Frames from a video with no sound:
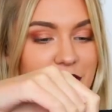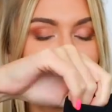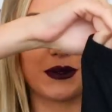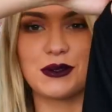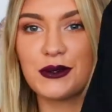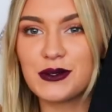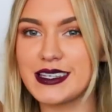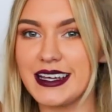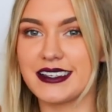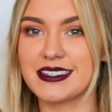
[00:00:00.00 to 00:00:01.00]
And they're those
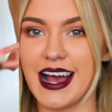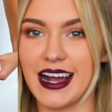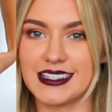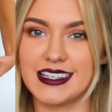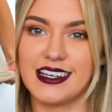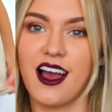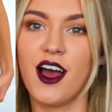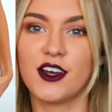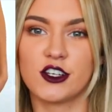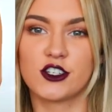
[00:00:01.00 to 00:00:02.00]
like sassy
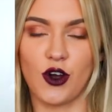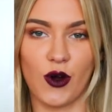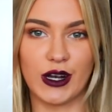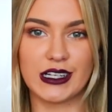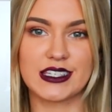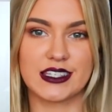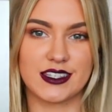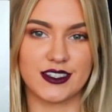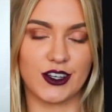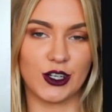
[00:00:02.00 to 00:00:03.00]

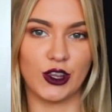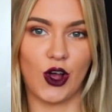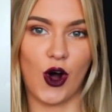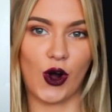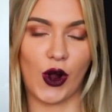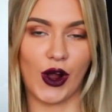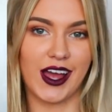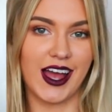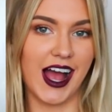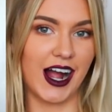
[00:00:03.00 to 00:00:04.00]
shorts. They're long
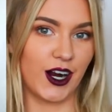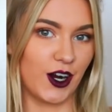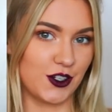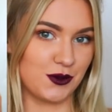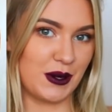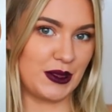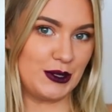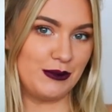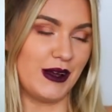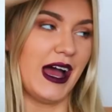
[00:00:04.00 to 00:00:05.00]
and girls wear
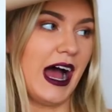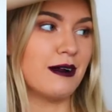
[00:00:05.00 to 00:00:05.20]
them.